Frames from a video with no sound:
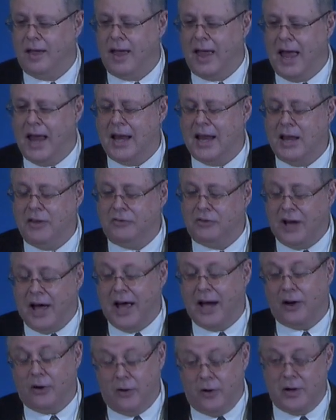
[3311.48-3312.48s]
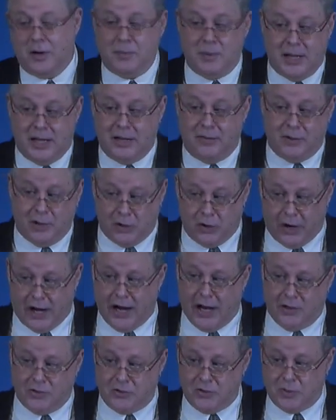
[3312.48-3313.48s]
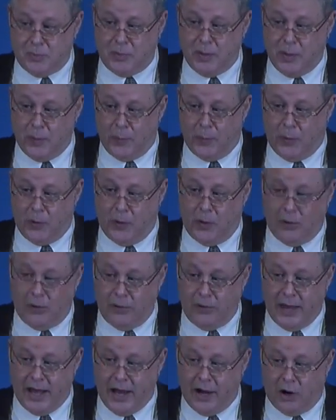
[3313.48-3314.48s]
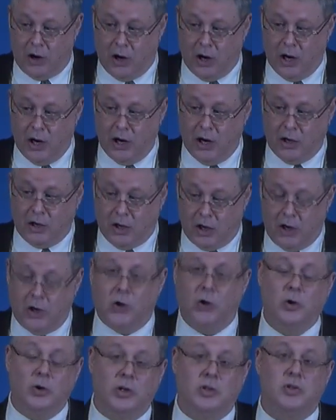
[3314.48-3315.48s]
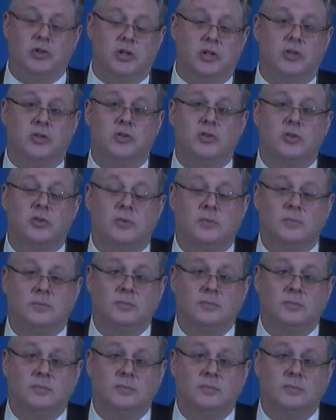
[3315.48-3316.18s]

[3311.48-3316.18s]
And He's not going to be giving crowns to people that are carnal Christians.